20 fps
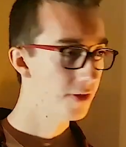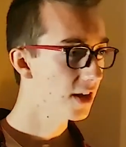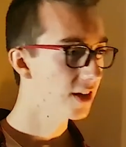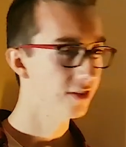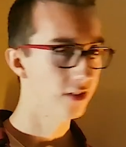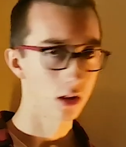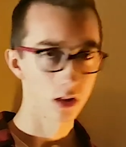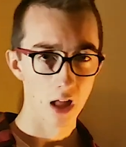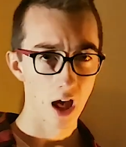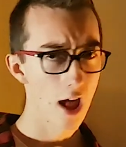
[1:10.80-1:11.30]

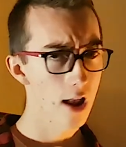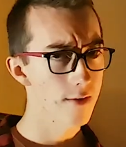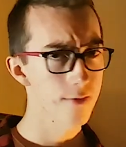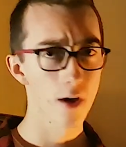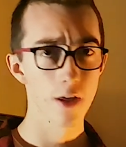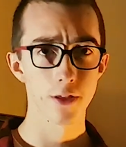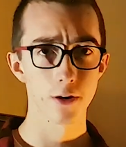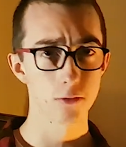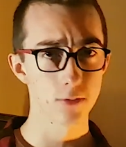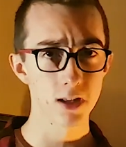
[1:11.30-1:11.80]
there's a lot of
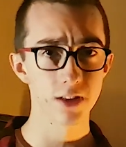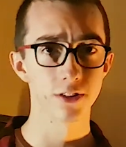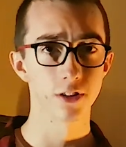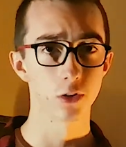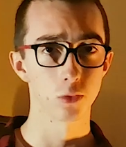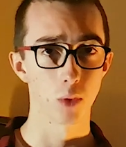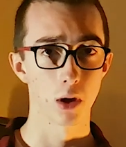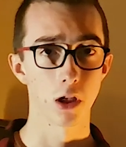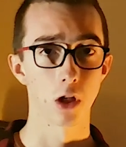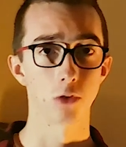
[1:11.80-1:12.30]
other
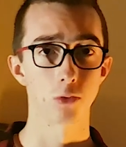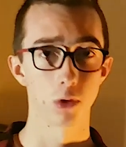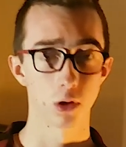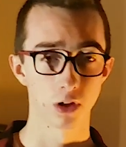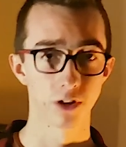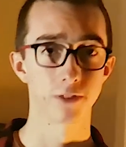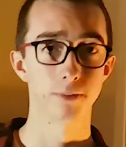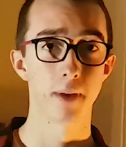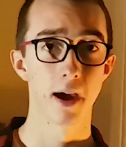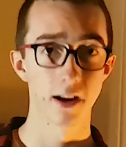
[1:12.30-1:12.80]
reasons why Unreal
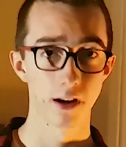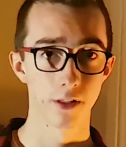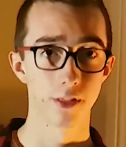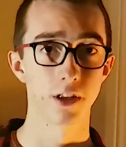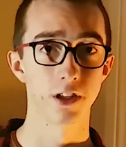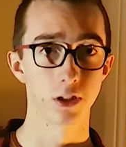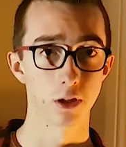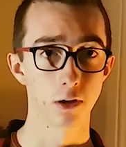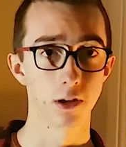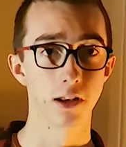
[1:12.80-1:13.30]
is better
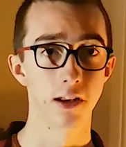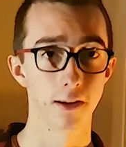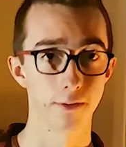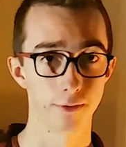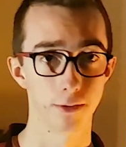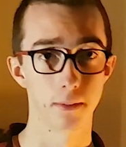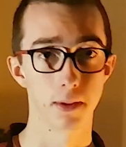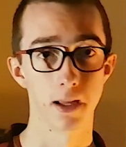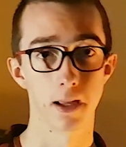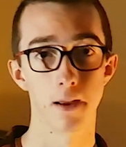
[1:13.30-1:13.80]
than Unity
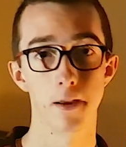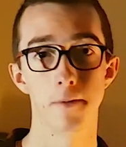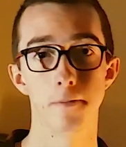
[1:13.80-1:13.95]
for me.